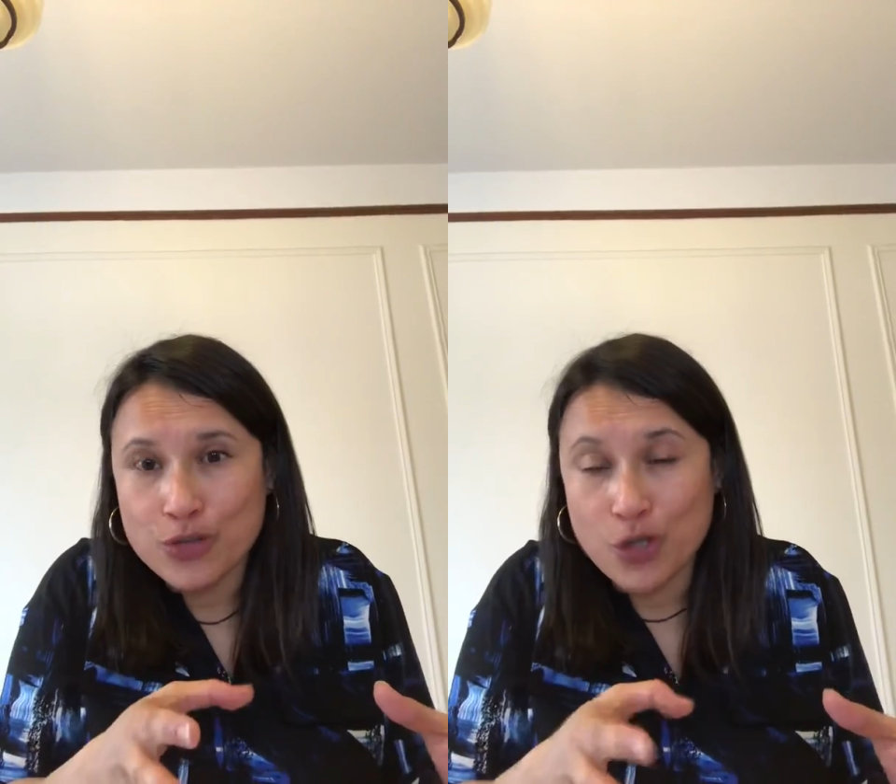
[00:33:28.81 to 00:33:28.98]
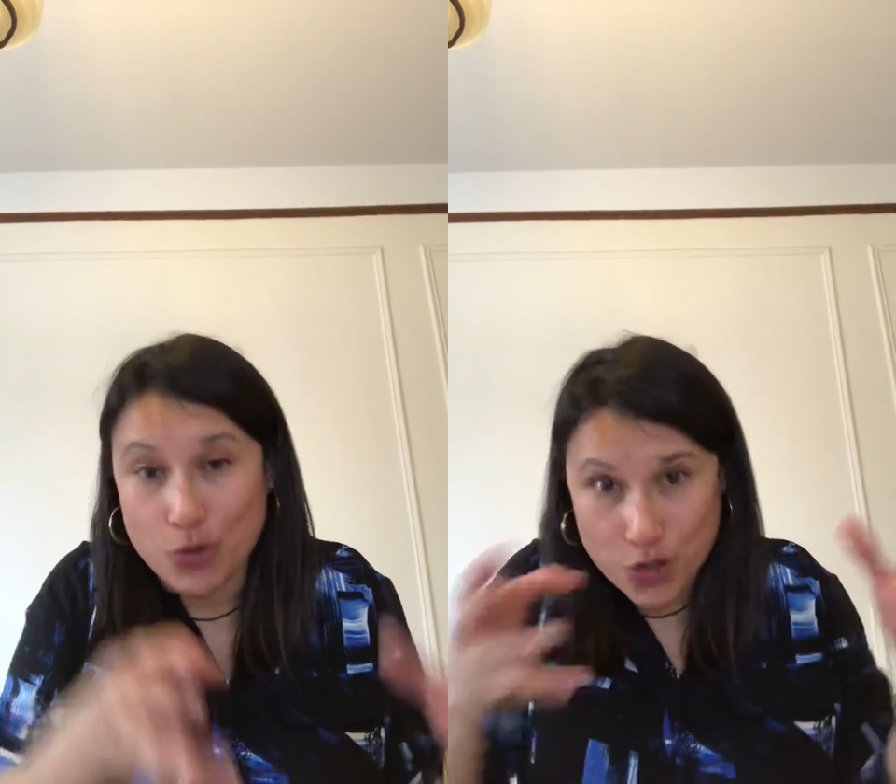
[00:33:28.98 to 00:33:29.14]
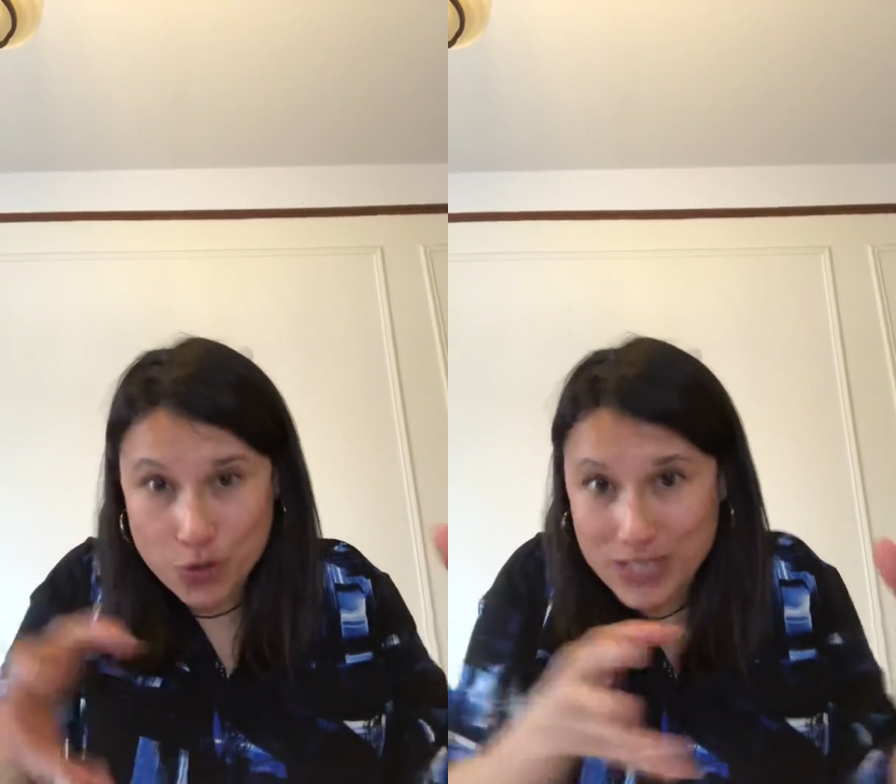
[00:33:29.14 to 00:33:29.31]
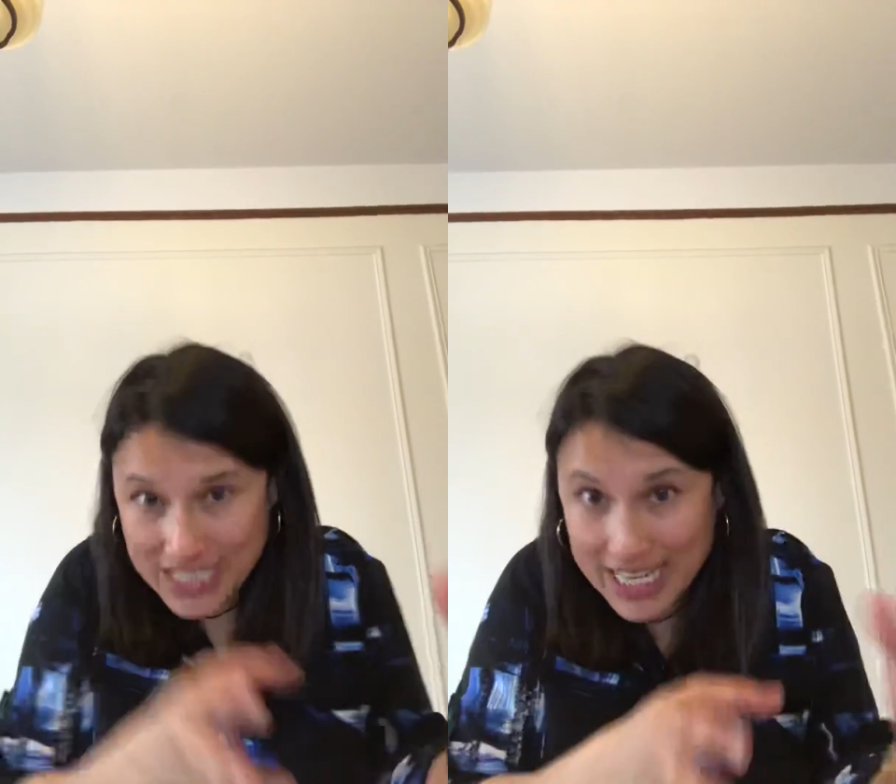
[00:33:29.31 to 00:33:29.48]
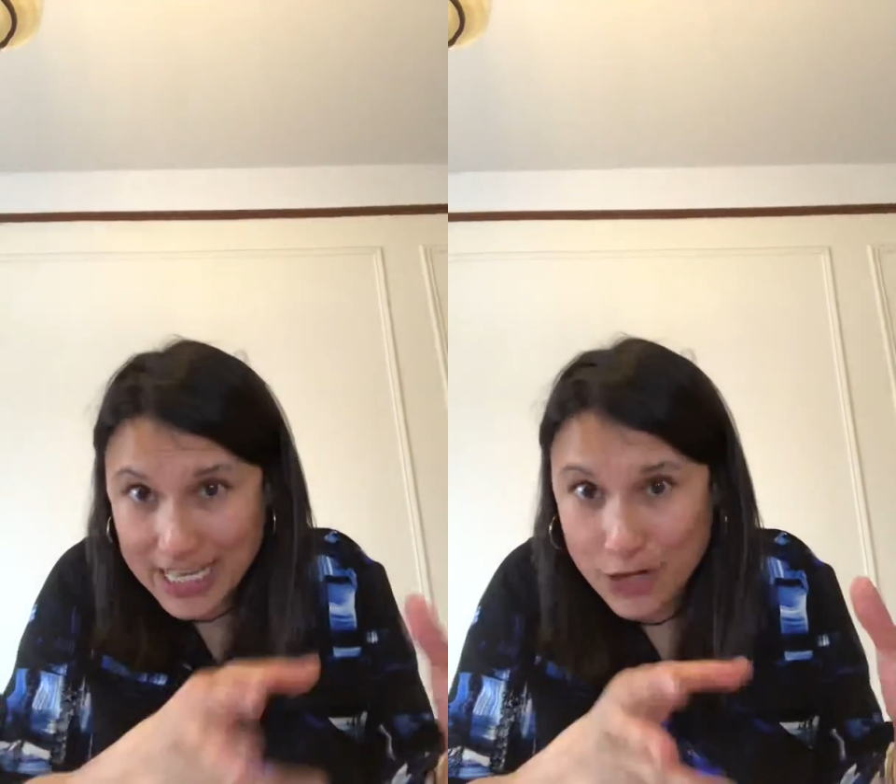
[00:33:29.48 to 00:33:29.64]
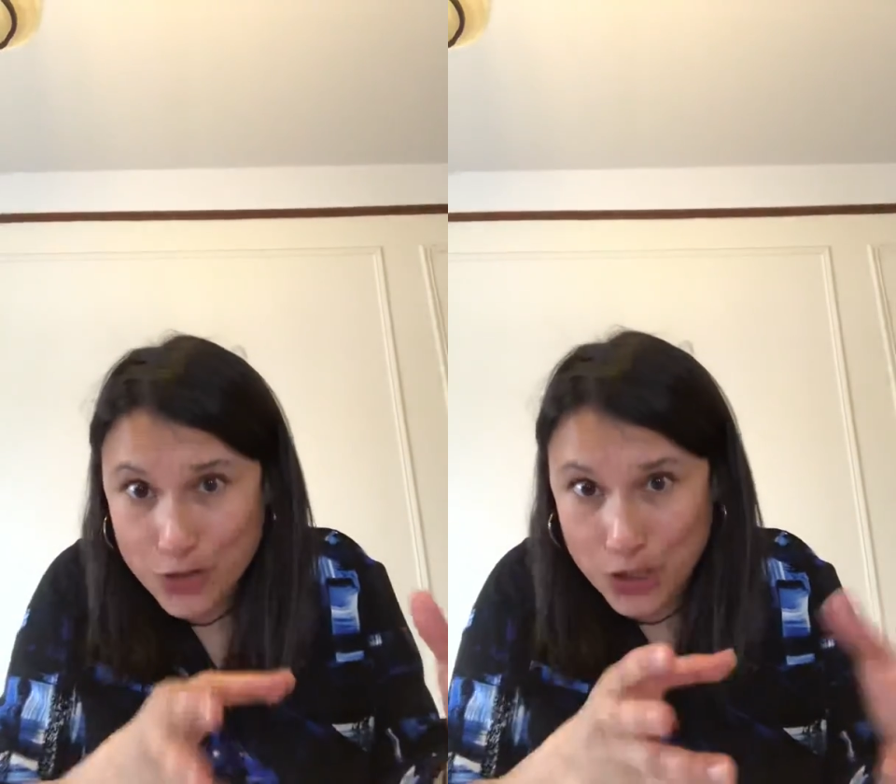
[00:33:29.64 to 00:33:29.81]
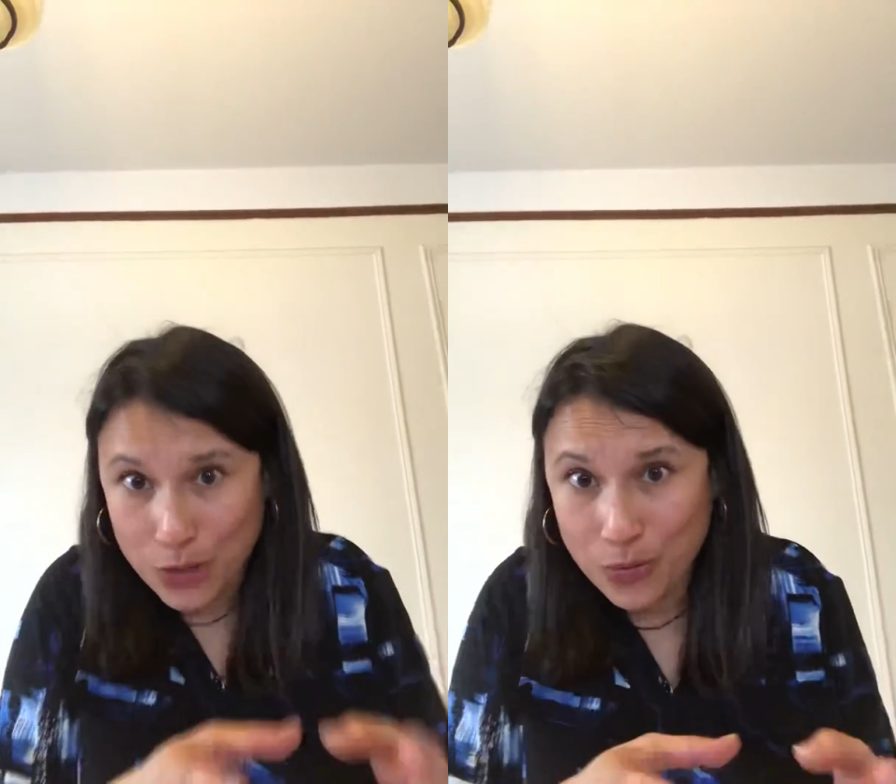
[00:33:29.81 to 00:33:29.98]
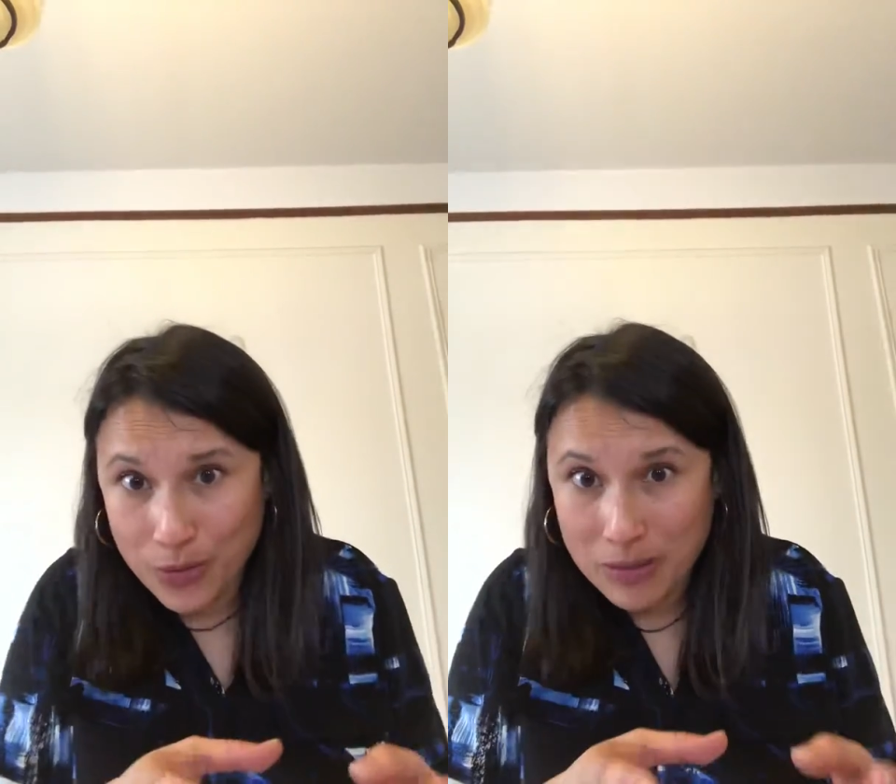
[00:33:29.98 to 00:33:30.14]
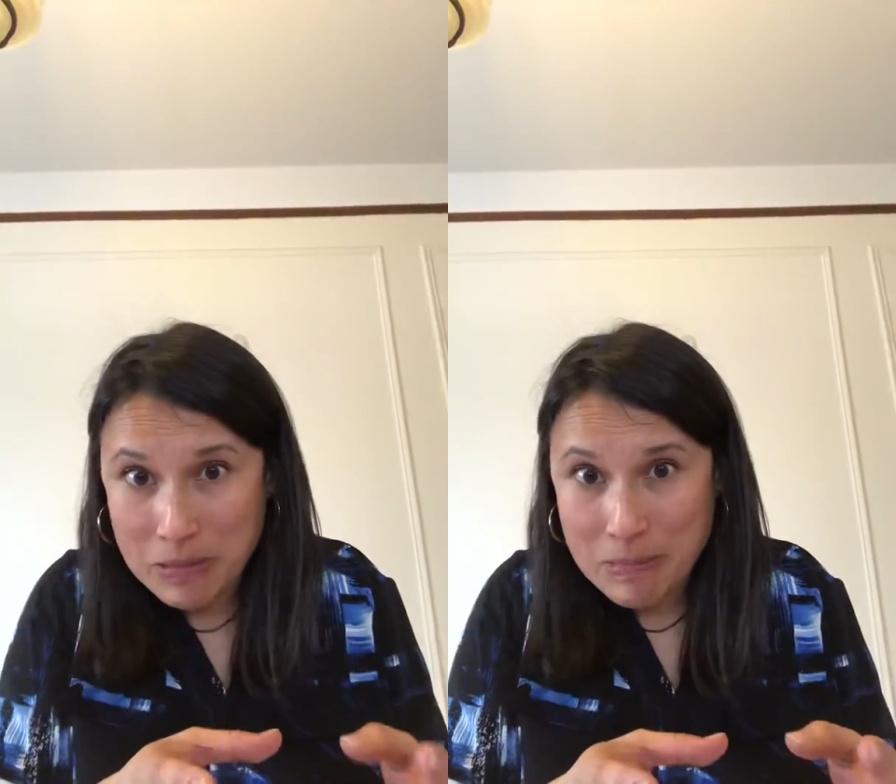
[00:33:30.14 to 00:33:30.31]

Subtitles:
Don't you see it here too?